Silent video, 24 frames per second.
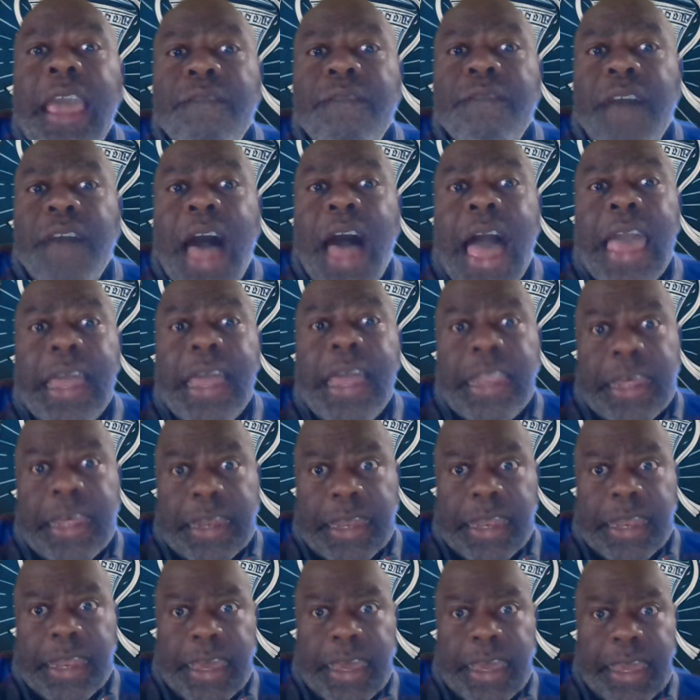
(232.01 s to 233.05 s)

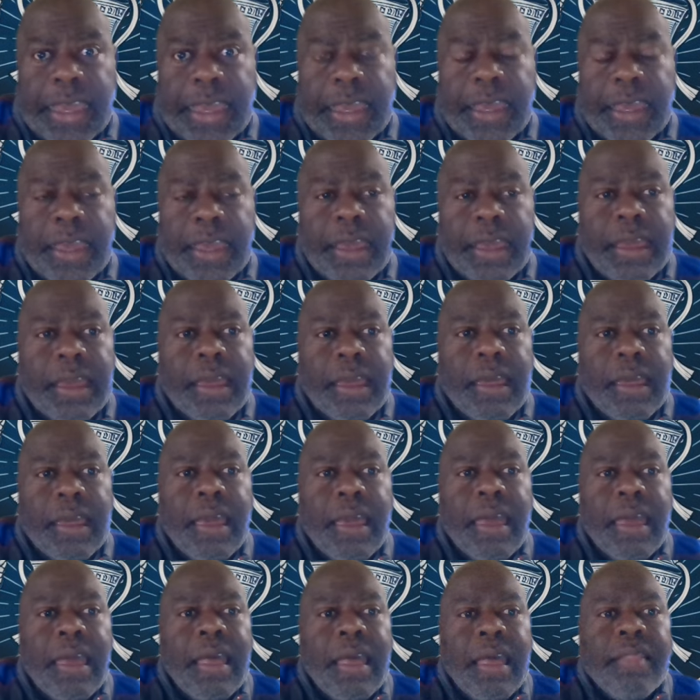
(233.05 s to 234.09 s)
violently.
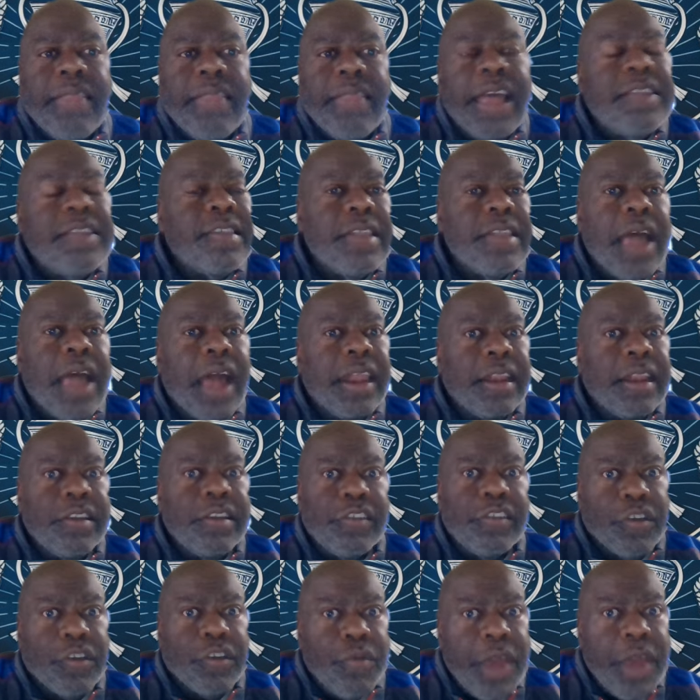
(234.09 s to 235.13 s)
That's not in the
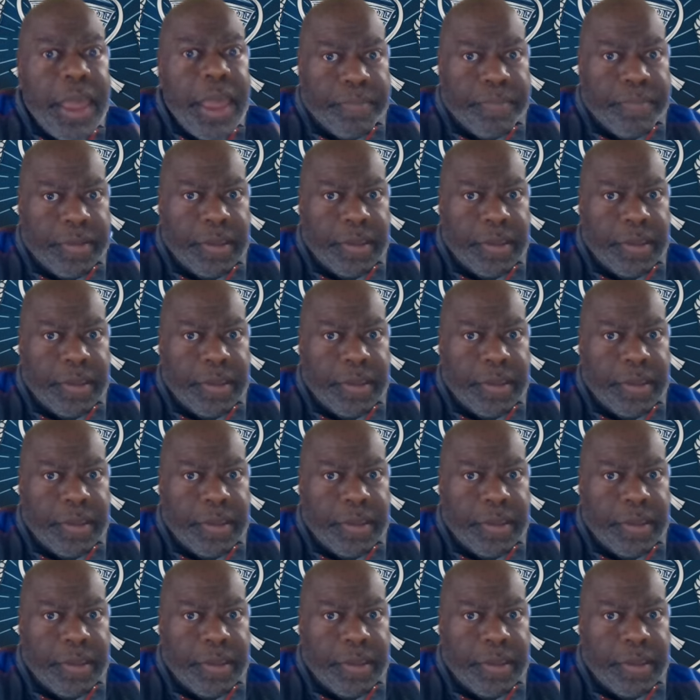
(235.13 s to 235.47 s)
script,